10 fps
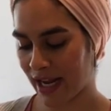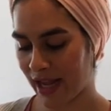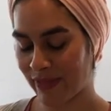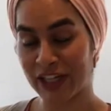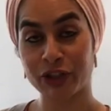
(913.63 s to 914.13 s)

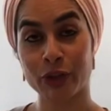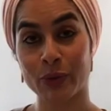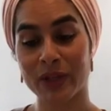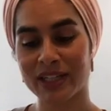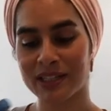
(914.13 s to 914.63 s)
they
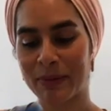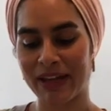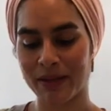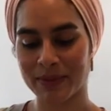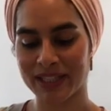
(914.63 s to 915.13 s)
do this
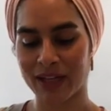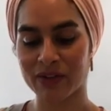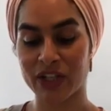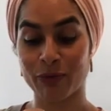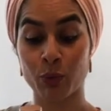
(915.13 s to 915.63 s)
by
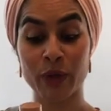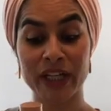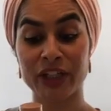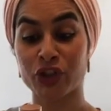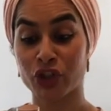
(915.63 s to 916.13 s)
themselves, they've
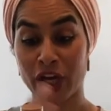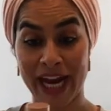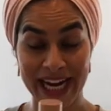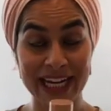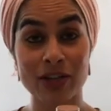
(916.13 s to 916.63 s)
really
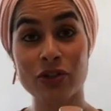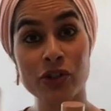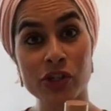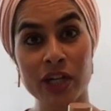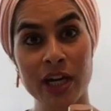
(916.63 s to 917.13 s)

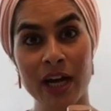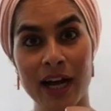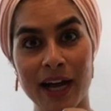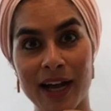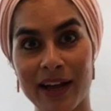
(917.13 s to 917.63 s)
changed
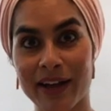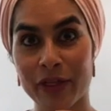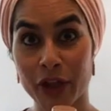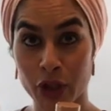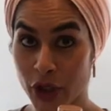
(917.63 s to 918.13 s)

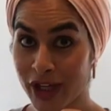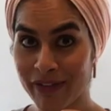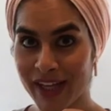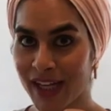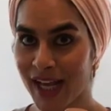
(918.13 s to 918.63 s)
the look
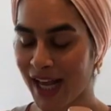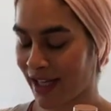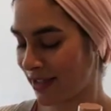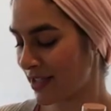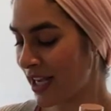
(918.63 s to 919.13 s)
of it,
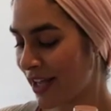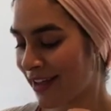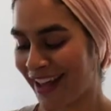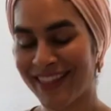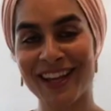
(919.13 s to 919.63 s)
and
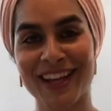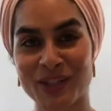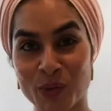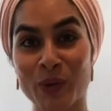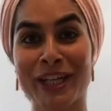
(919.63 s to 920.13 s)

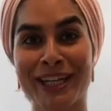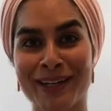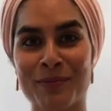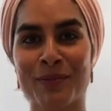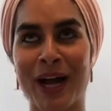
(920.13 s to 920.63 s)
it's
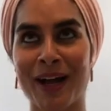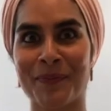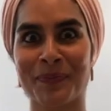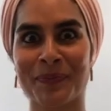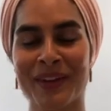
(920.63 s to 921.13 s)
really
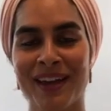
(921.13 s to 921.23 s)
a